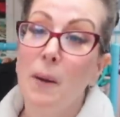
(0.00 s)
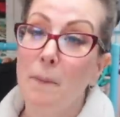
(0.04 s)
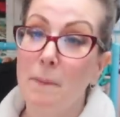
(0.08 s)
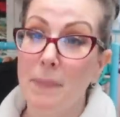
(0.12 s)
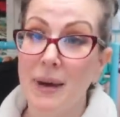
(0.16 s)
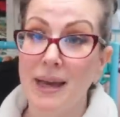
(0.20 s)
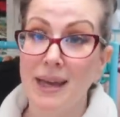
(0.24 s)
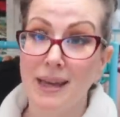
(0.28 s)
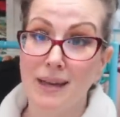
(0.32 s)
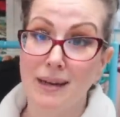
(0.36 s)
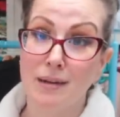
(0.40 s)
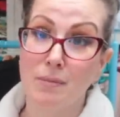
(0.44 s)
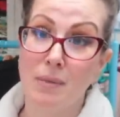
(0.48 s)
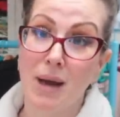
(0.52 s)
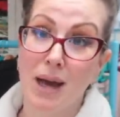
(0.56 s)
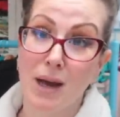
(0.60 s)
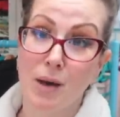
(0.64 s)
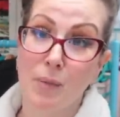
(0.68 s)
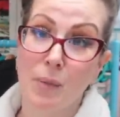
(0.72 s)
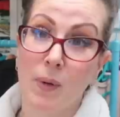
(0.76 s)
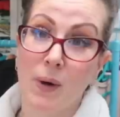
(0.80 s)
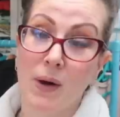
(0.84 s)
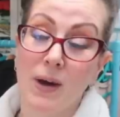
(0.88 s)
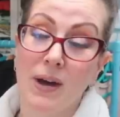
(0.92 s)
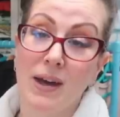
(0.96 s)
My inner
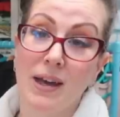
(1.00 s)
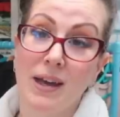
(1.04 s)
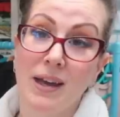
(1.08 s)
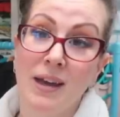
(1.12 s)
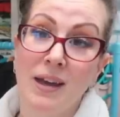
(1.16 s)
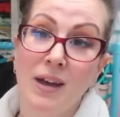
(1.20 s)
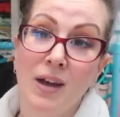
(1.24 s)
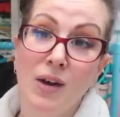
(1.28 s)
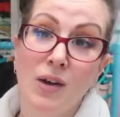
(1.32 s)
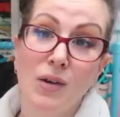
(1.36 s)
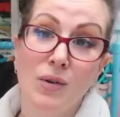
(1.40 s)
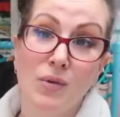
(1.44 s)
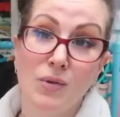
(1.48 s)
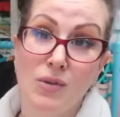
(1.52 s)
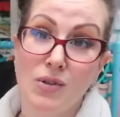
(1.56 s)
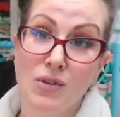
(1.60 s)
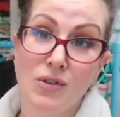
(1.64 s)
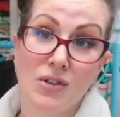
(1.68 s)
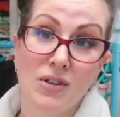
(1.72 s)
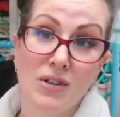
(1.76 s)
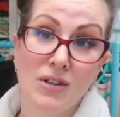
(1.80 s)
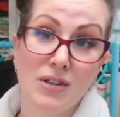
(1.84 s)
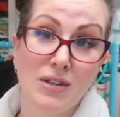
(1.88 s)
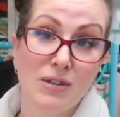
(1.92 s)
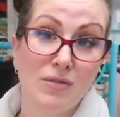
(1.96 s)
magpie was
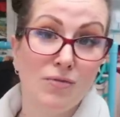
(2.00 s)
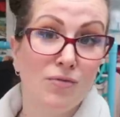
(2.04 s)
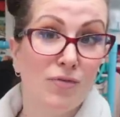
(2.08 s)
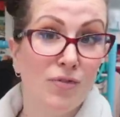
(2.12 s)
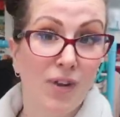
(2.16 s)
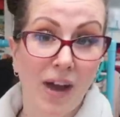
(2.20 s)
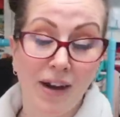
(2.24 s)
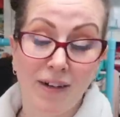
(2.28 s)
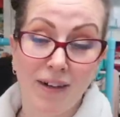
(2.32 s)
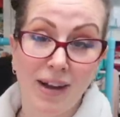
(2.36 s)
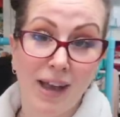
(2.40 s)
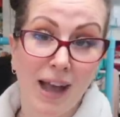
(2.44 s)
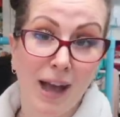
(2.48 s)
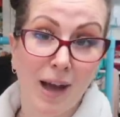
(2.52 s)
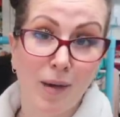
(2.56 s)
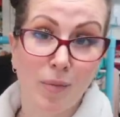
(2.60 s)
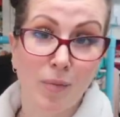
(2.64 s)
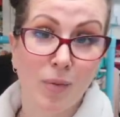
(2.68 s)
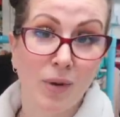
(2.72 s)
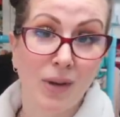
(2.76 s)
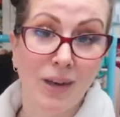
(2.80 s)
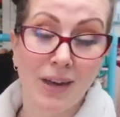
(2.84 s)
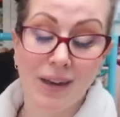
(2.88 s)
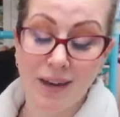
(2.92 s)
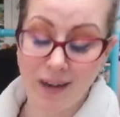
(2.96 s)
just very
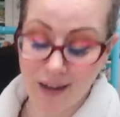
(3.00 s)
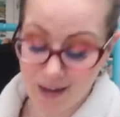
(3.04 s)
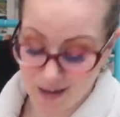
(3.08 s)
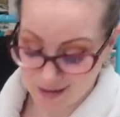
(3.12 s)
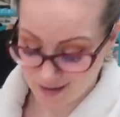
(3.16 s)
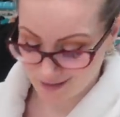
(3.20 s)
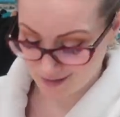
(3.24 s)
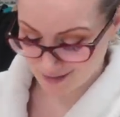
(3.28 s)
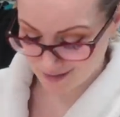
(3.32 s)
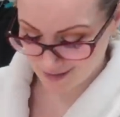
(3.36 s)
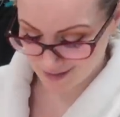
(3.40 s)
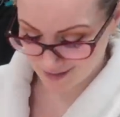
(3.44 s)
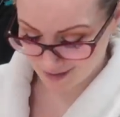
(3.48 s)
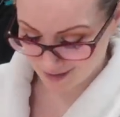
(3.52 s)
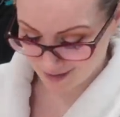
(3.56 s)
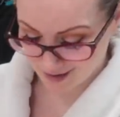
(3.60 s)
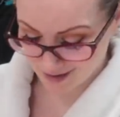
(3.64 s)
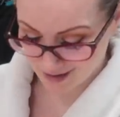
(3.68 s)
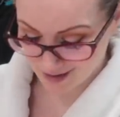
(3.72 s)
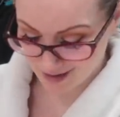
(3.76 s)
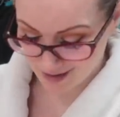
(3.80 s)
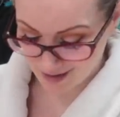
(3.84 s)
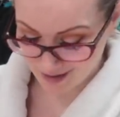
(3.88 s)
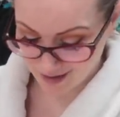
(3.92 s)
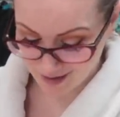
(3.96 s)
happy and
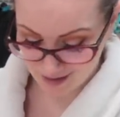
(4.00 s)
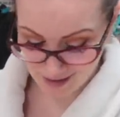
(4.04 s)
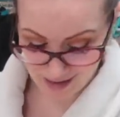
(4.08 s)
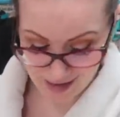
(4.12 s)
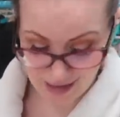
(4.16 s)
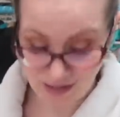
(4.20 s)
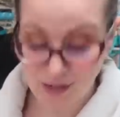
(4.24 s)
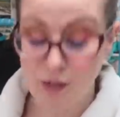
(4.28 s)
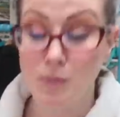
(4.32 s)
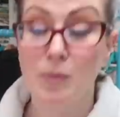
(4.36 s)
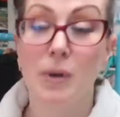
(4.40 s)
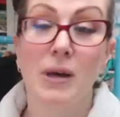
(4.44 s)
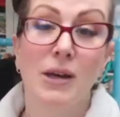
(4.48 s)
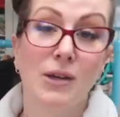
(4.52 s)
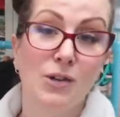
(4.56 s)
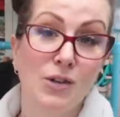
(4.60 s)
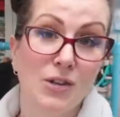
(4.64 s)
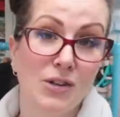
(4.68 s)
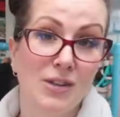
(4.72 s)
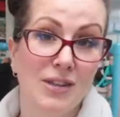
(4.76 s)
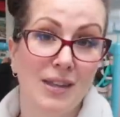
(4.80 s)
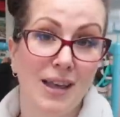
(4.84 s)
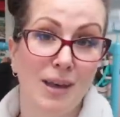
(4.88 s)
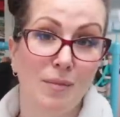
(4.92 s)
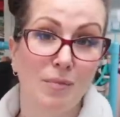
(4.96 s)
I had to
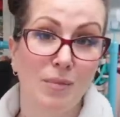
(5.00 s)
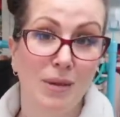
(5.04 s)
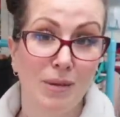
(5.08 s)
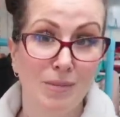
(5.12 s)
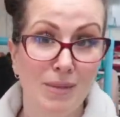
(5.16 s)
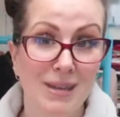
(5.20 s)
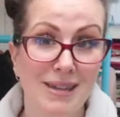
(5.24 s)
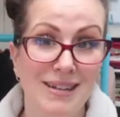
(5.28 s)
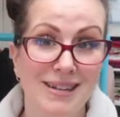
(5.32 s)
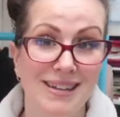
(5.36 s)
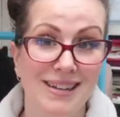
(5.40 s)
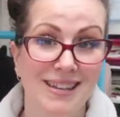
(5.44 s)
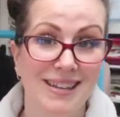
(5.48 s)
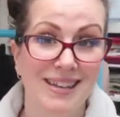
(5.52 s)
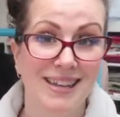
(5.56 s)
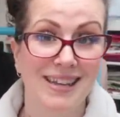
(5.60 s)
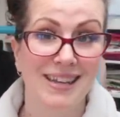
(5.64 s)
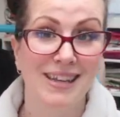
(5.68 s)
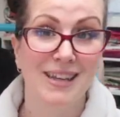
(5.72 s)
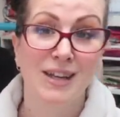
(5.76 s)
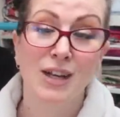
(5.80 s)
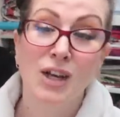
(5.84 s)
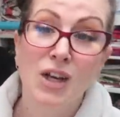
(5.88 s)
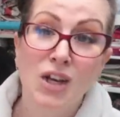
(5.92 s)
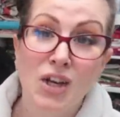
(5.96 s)
purchase them
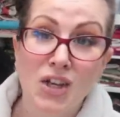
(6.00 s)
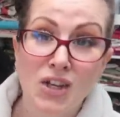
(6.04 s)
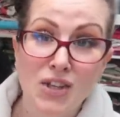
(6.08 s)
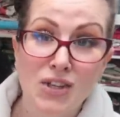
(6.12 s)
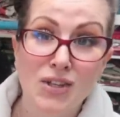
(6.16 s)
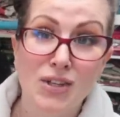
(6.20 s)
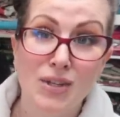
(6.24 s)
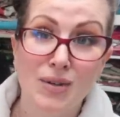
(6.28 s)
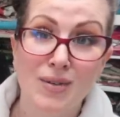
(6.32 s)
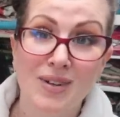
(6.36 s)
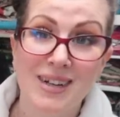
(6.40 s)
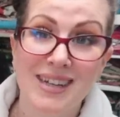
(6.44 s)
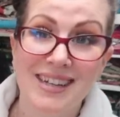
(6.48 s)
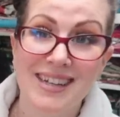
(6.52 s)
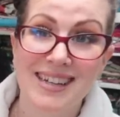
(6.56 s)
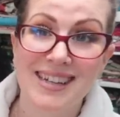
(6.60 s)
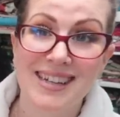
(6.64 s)
immediately, so I